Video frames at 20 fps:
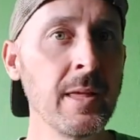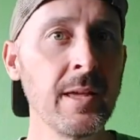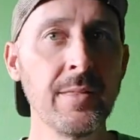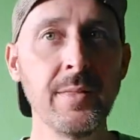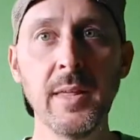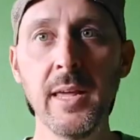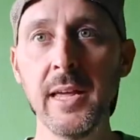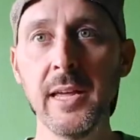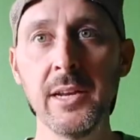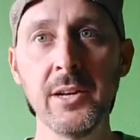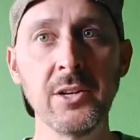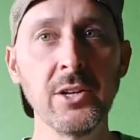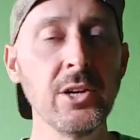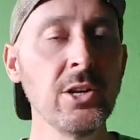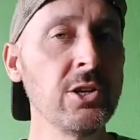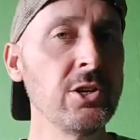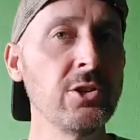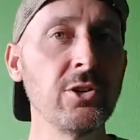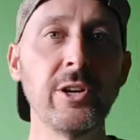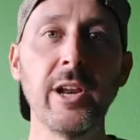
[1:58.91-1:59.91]
then
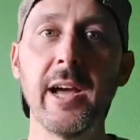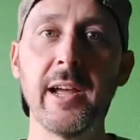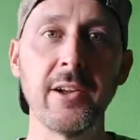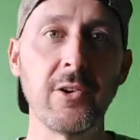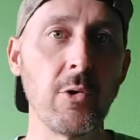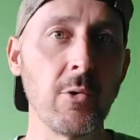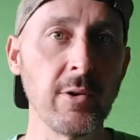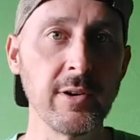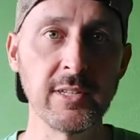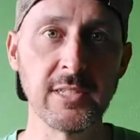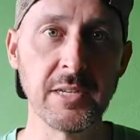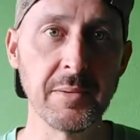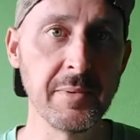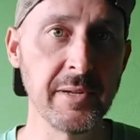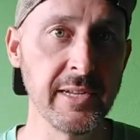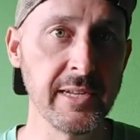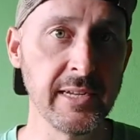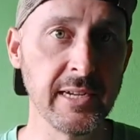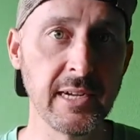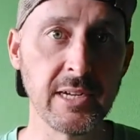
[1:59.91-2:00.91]
you're not going to
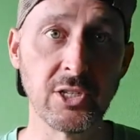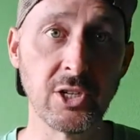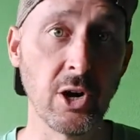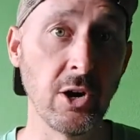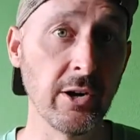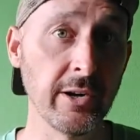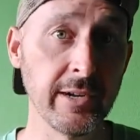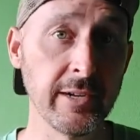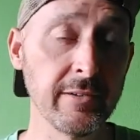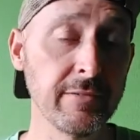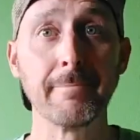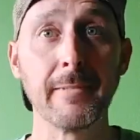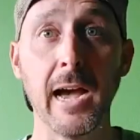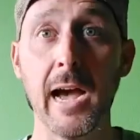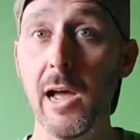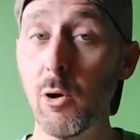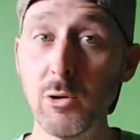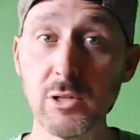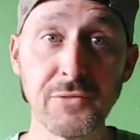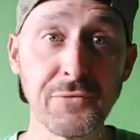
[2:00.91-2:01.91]
be a target.
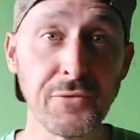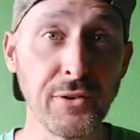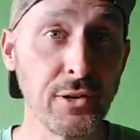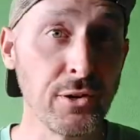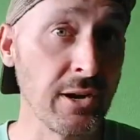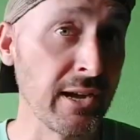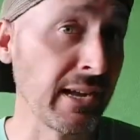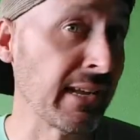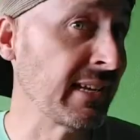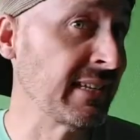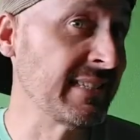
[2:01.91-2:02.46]
I always feel like a